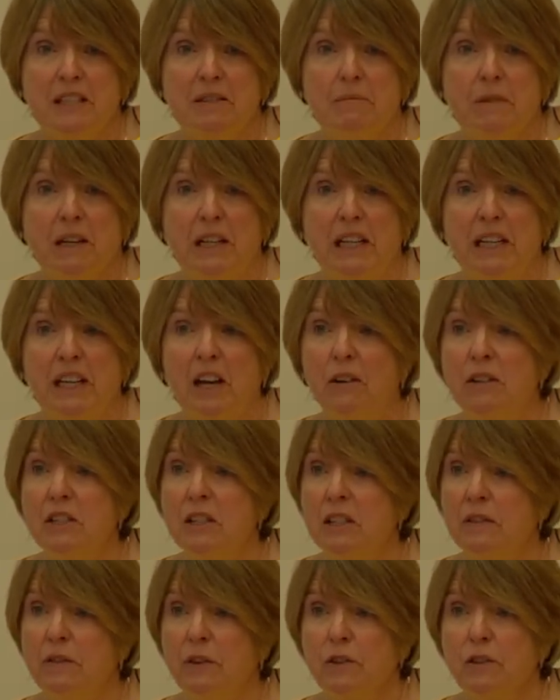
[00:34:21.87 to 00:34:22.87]
of money going
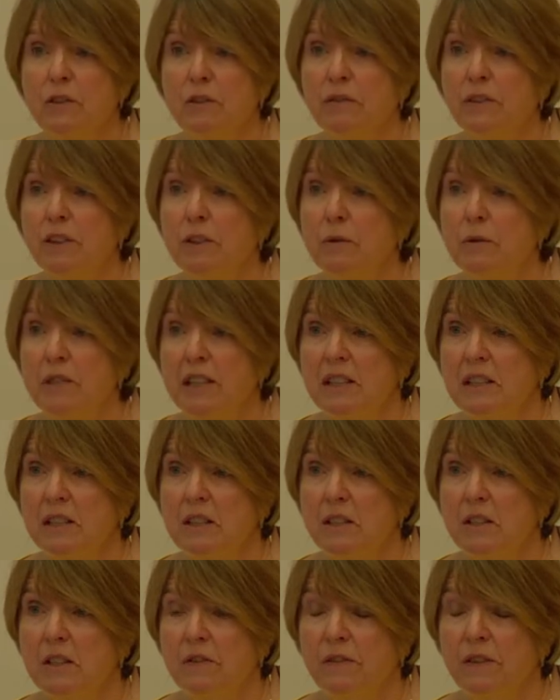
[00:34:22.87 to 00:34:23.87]
to the fossil fuels
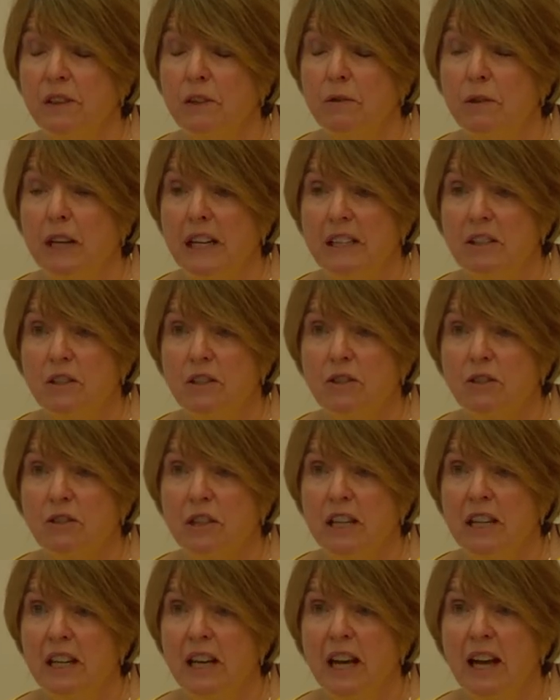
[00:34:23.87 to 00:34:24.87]
fuel
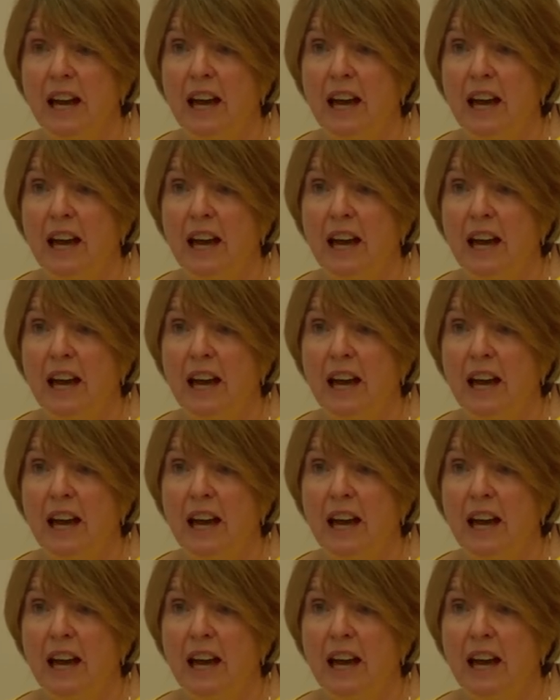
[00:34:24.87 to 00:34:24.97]
industry.